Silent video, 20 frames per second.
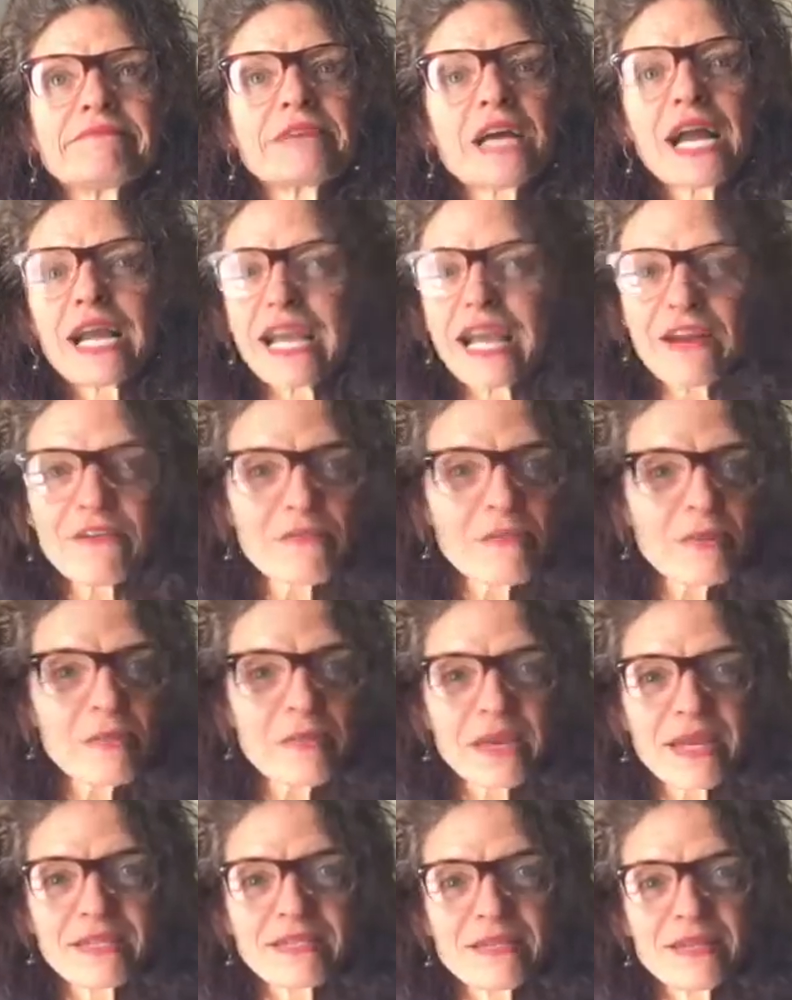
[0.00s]
I have my
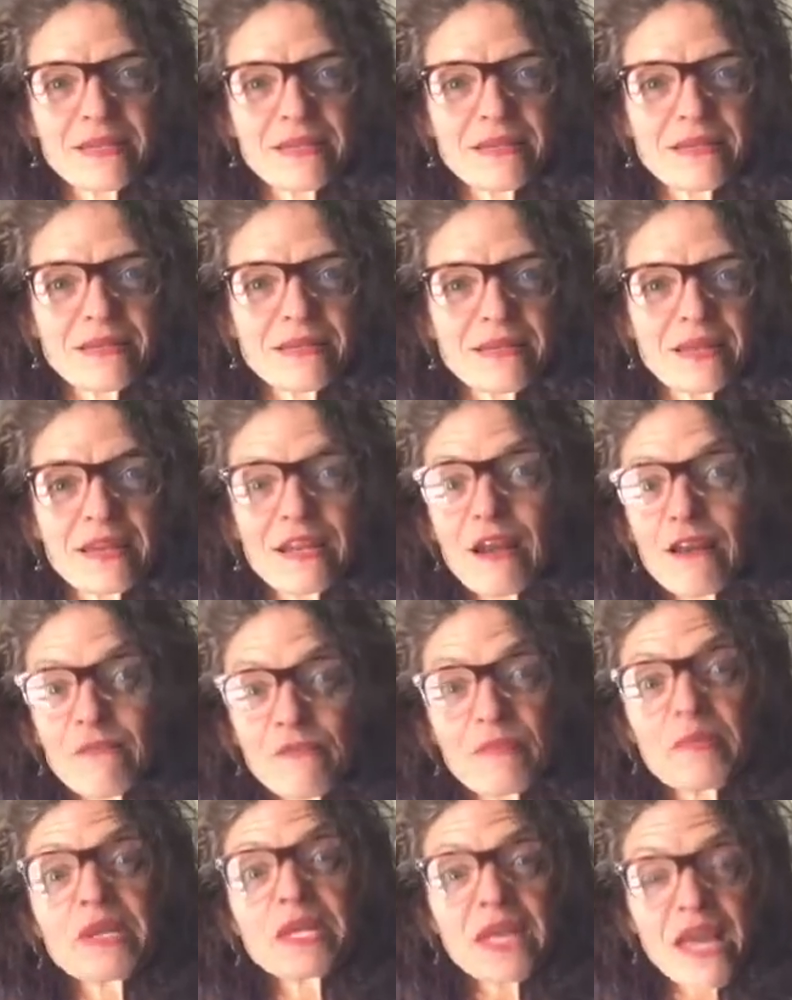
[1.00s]
bad days, and
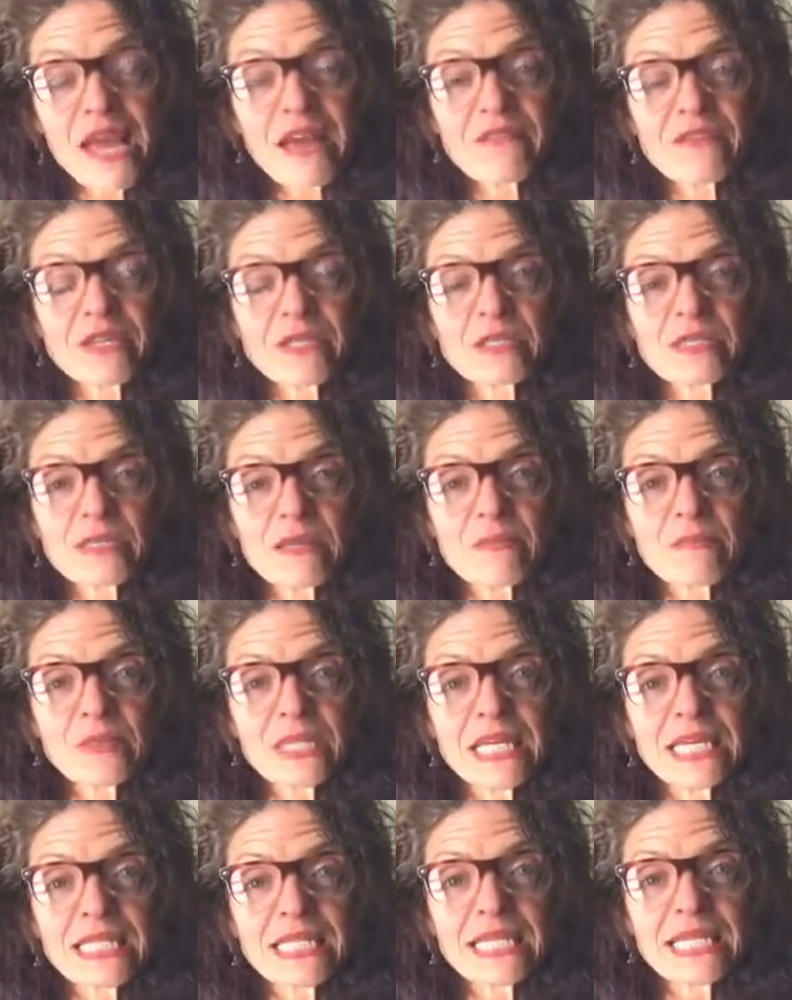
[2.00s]
I've been having some
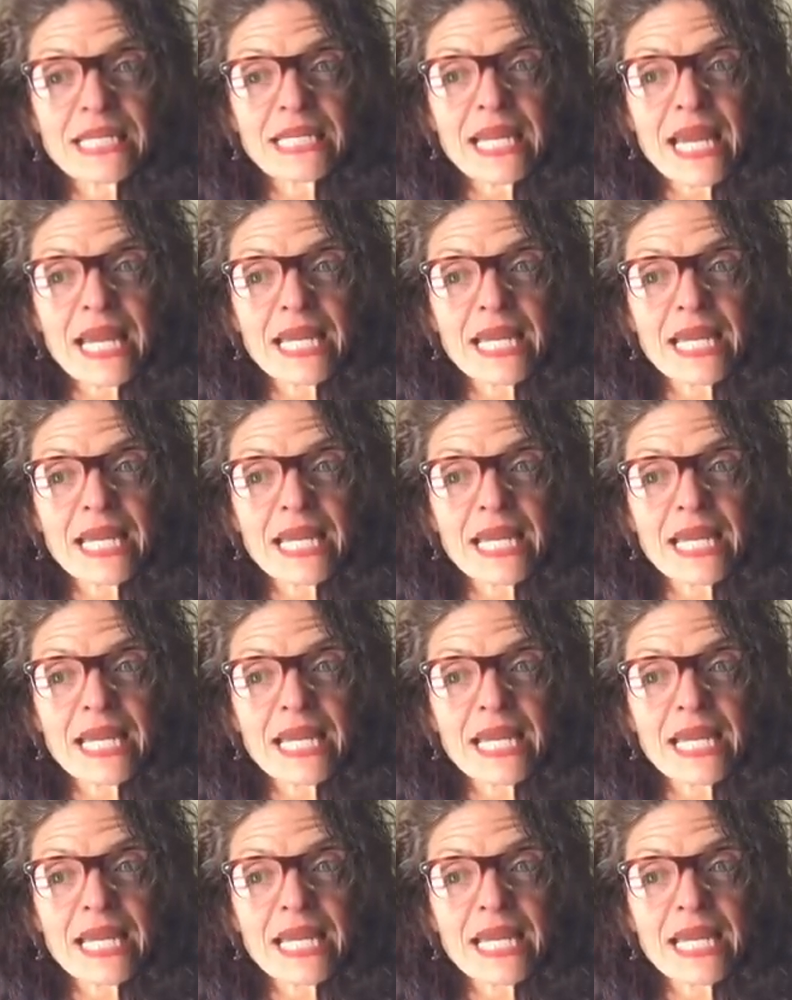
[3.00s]
lately,